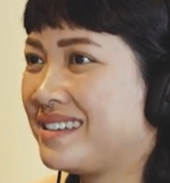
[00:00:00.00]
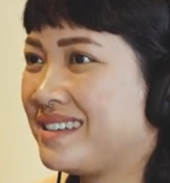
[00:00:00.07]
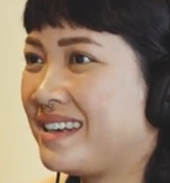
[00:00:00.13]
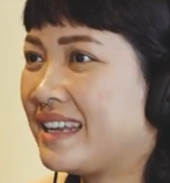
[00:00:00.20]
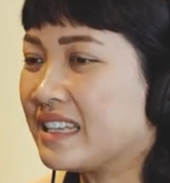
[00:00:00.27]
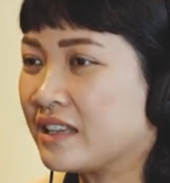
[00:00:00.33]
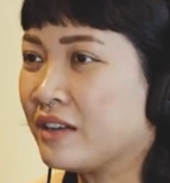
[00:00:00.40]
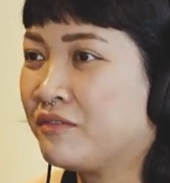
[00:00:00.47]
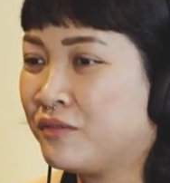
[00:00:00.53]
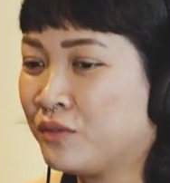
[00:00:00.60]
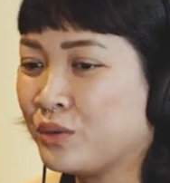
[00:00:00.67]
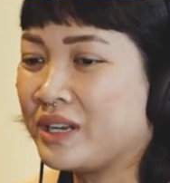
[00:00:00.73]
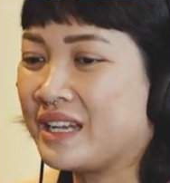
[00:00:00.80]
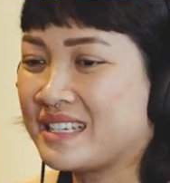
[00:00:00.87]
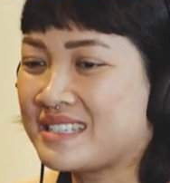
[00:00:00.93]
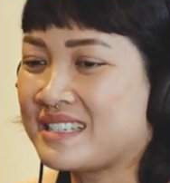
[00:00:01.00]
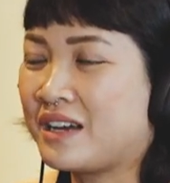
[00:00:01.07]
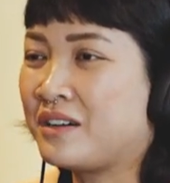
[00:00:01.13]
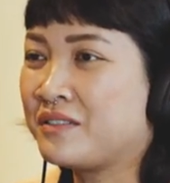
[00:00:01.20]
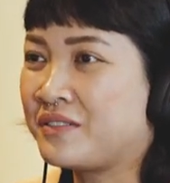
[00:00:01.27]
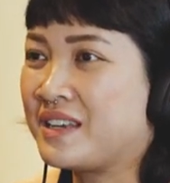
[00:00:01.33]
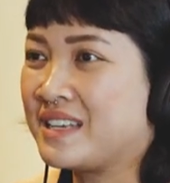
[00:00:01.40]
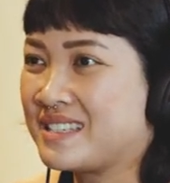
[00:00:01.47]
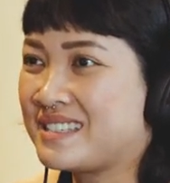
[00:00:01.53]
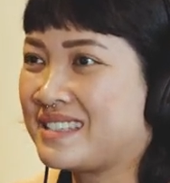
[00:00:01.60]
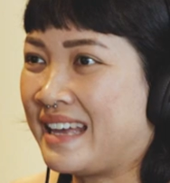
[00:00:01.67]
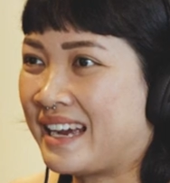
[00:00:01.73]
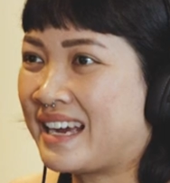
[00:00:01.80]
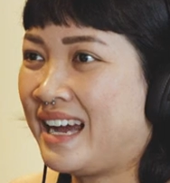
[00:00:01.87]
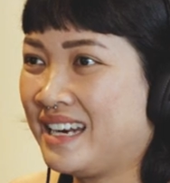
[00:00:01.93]
Like yes. the food itself is it's,
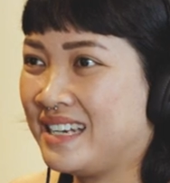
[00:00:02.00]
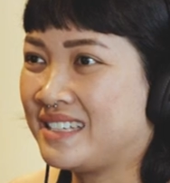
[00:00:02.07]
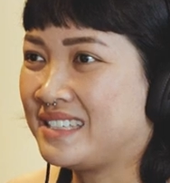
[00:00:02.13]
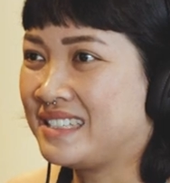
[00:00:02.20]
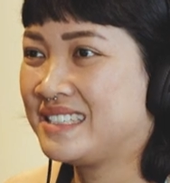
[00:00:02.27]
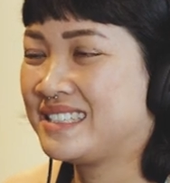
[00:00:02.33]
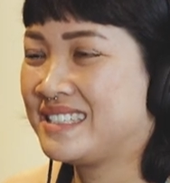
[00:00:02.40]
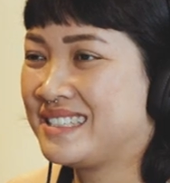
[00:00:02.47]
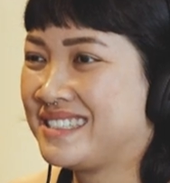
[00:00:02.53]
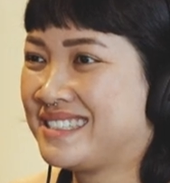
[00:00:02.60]
that color. Correct.